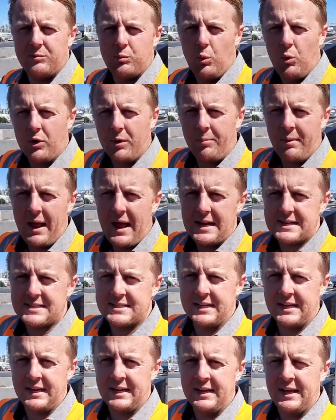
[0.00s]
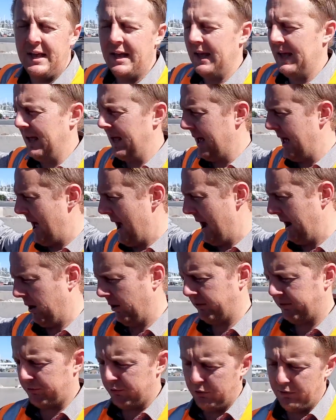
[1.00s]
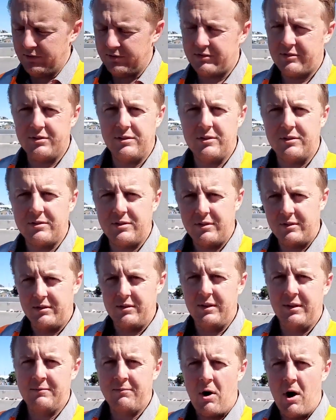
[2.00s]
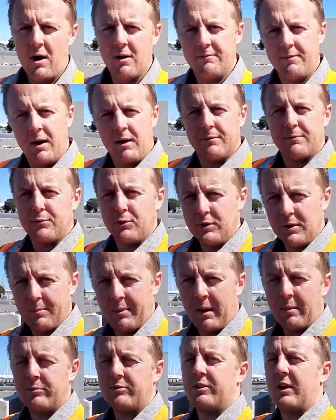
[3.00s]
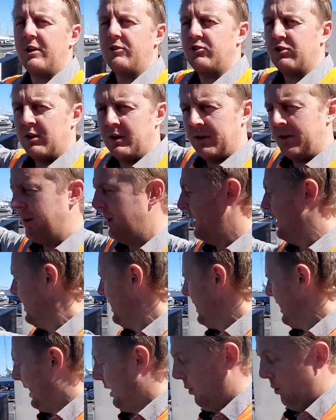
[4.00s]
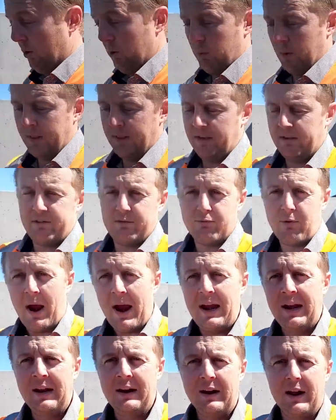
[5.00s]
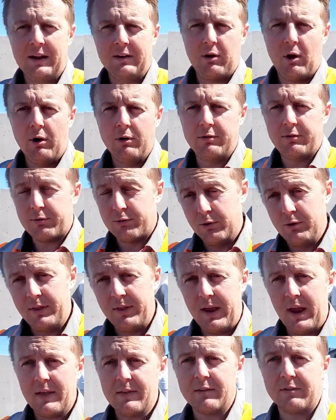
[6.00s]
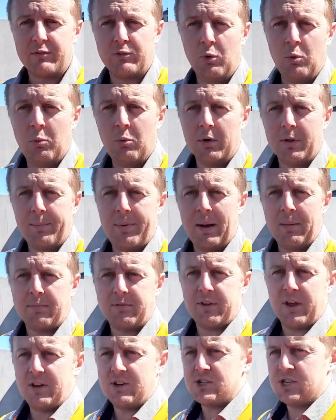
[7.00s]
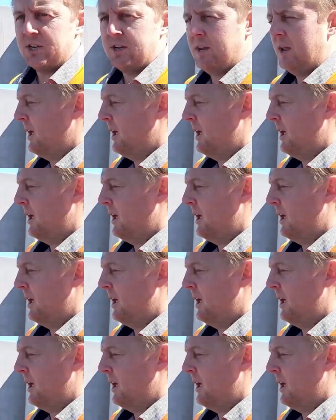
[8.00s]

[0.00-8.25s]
water blasting, goes through the enviro valve, through the pump station, or when there's rain, it goes through the other stormwater pump station